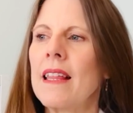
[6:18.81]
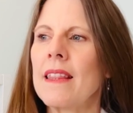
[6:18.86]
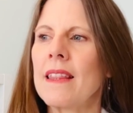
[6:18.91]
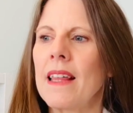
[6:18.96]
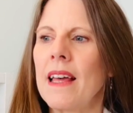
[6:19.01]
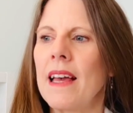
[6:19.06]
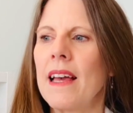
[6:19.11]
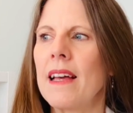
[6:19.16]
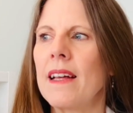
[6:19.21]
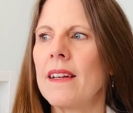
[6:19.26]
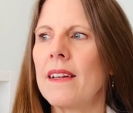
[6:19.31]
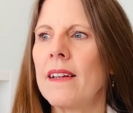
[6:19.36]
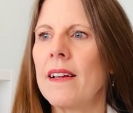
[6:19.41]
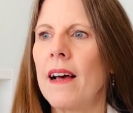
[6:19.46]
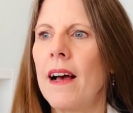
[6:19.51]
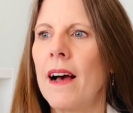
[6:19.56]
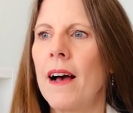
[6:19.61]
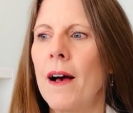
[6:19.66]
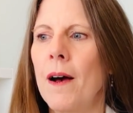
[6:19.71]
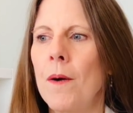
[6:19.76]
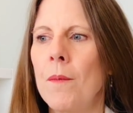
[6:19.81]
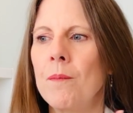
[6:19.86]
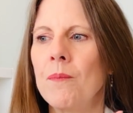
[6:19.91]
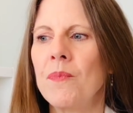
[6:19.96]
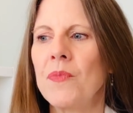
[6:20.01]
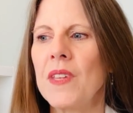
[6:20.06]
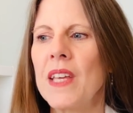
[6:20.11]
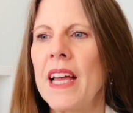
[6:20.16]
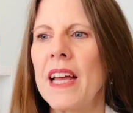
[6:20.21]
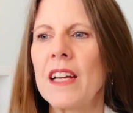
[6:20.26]
then
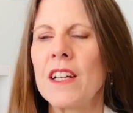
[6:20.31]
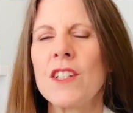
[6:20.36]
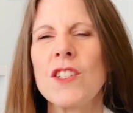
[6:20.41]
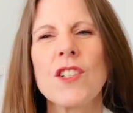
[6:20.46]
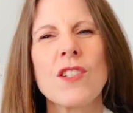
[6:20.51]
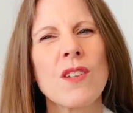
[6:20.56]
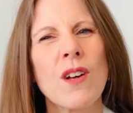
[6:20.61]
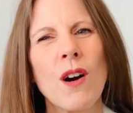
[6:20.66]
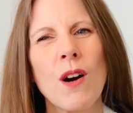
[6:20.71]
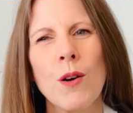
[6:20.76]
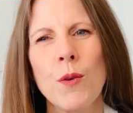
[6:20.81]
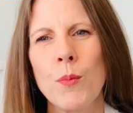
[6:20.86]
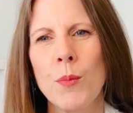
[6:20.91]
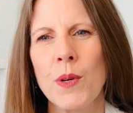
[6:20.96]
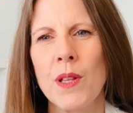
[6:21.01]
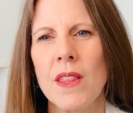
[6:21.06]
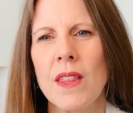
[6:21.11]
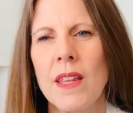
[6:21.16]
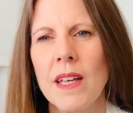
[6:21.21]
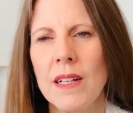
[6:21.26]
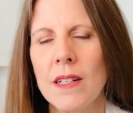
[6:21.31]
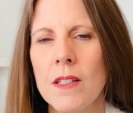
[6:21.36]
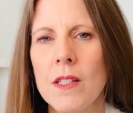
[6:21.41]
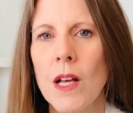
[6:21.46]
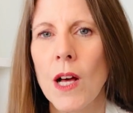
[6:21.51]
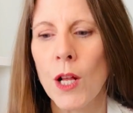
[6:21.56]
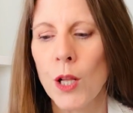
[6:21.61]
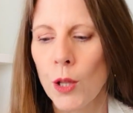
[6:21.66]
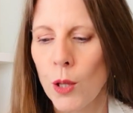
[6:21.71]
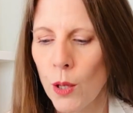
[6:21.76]
yeah, you can just cope with things
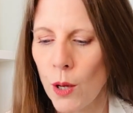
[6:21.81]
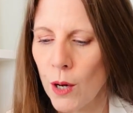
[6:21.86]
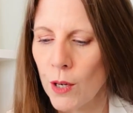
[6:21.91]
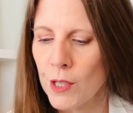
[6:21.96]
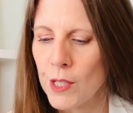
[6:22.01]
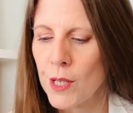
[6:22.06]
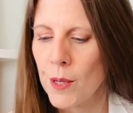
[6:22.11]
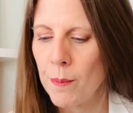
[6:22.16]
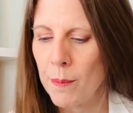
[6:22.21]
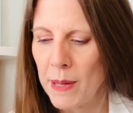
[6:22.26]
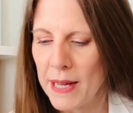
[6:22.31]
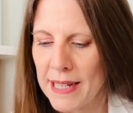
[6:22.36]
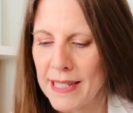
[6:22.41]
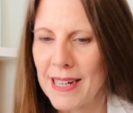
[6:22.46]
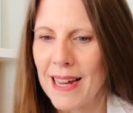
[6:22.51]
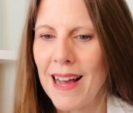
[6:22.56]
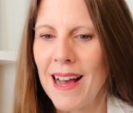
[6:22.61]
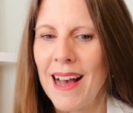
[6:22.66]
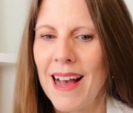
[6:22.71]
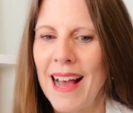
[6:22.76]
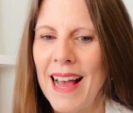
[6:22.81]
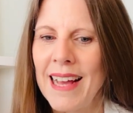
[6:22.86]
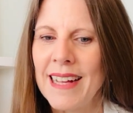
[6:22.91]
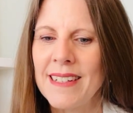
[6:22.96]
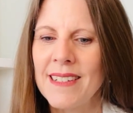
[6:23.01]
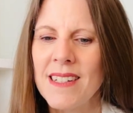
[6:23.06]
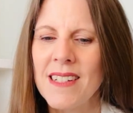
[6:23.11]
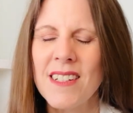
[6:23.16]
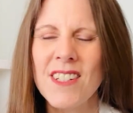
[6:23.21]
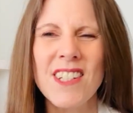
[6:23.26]
a lot better
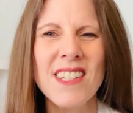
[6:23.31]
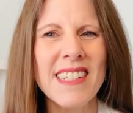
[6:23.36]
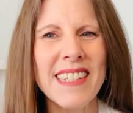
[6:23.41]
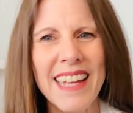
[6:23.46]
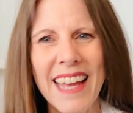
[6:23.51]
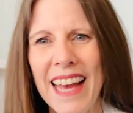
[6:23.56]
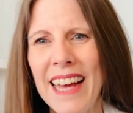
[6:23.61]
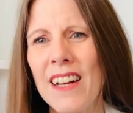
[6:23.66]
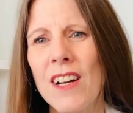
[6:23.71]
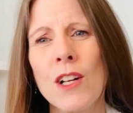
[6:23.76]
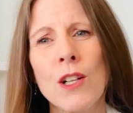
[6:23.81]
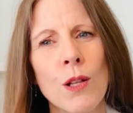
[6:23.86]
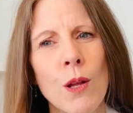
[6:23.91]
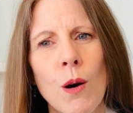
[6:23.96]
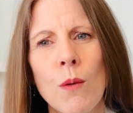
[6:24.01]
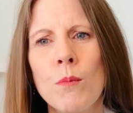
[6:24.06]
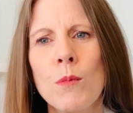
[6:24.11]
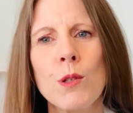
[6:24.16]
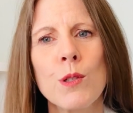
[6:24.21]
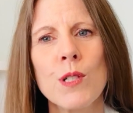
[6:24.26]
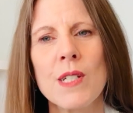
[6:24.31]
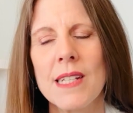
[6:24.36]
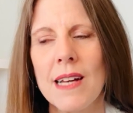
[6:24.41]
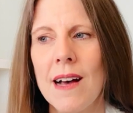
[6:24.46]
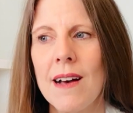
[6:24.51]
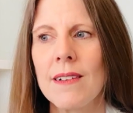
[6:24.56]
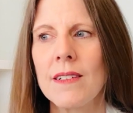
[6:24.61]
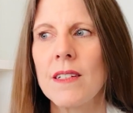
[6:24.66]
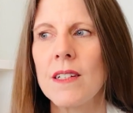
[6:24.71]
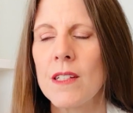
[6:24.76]
and just get a lot more
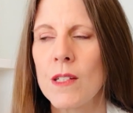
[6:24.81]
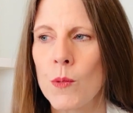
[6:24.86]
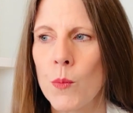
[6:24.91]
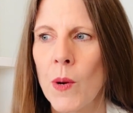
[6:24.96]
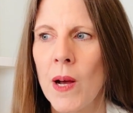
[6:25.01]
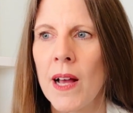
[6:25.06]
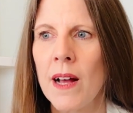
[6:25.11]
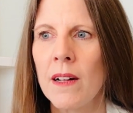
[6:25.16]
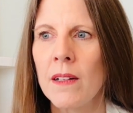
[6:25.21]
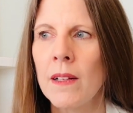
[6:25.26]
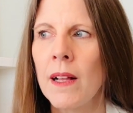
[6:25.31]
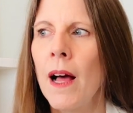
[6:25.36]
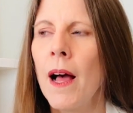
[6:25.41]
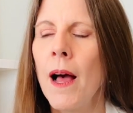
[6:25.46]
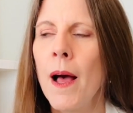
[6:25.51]
done as well.